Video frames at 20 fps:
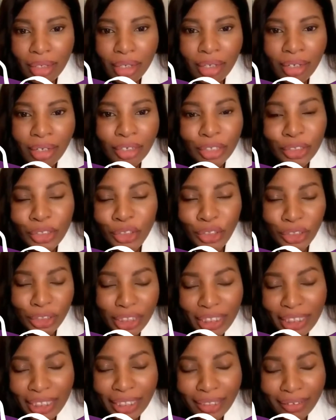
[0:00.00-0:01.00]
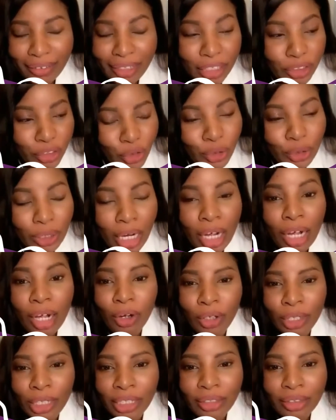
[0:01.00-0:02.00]
journey that you are
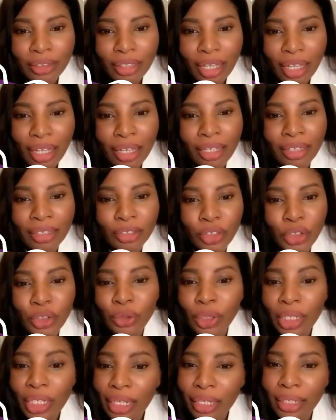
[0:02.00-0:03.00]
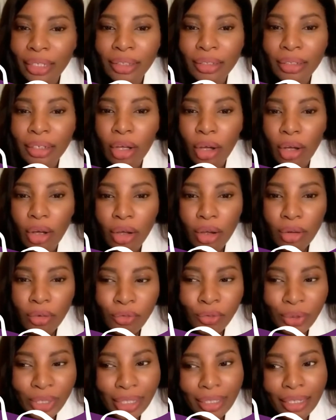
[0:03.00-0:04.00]
on, and you can
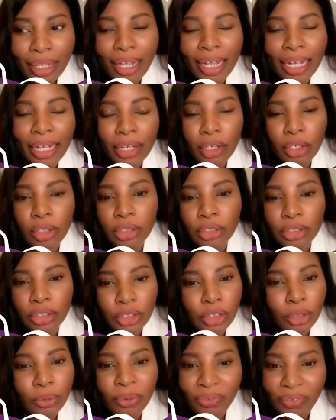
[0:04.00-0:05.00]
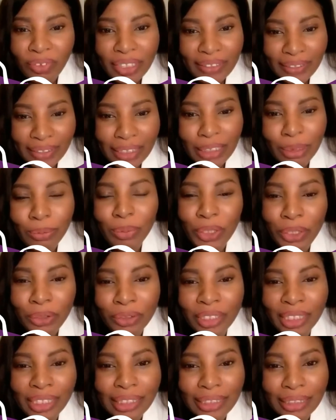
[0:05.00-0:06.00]
rely on some of these
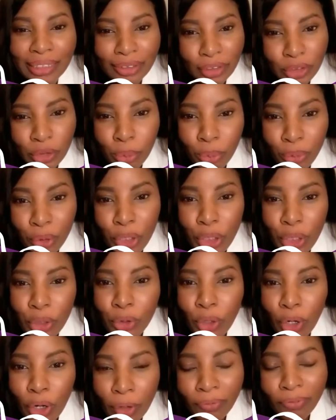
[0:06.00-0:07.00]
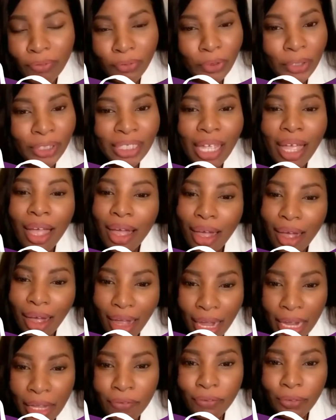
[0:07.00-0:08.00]
experiences to bring you comfort.
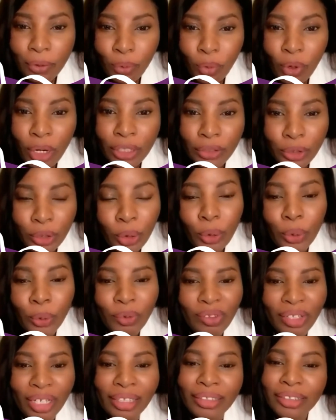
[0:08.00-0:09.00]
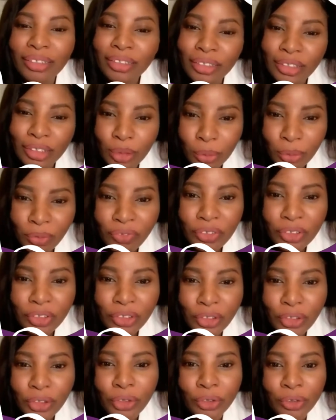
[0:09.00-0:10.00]
I, for one, know that some of the
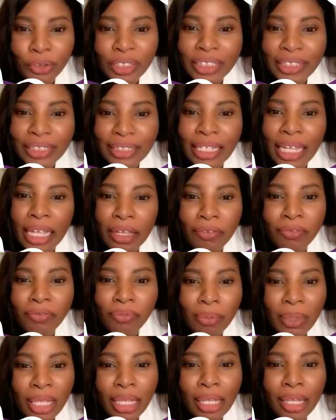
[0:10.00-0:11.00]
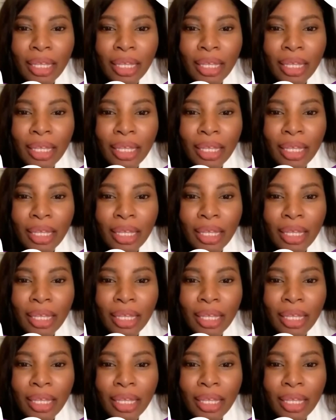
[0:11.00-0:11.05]
stories gave me